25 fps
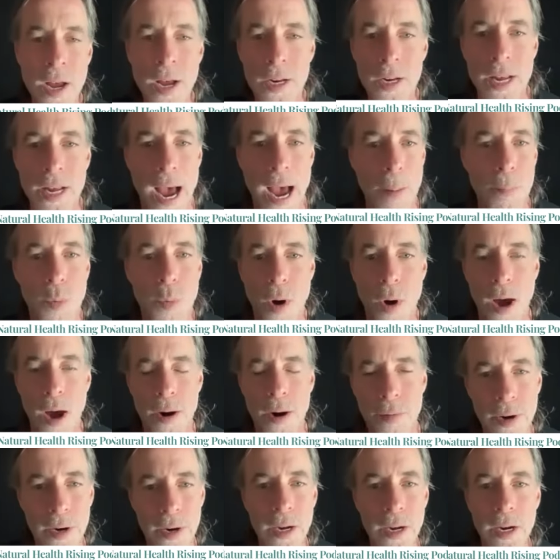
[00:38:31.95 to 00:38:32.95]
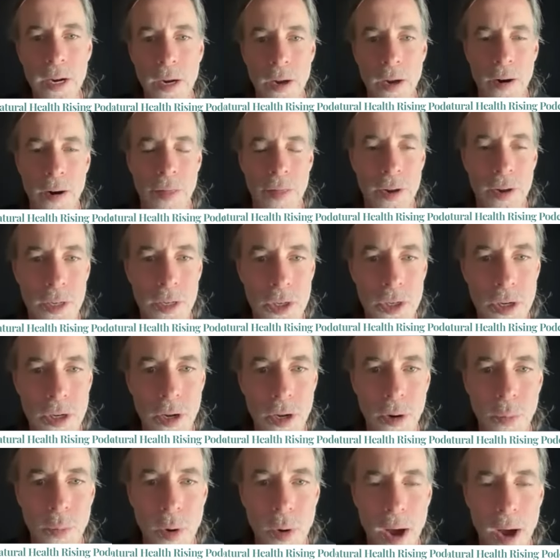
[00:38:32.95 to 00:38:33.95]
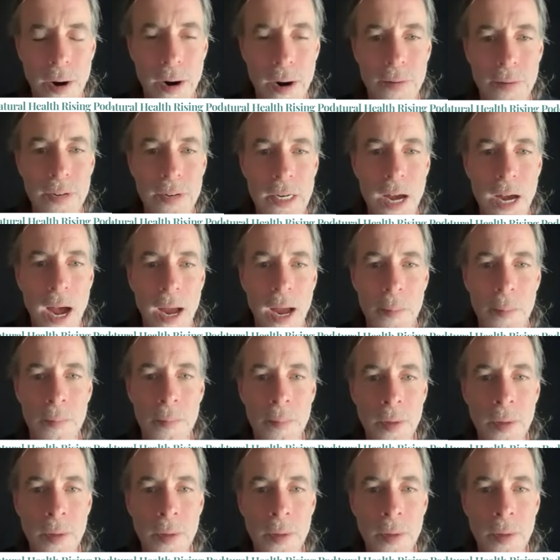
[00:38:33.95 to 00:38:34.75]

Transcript: tap water, they're going to go to the distilled water every time.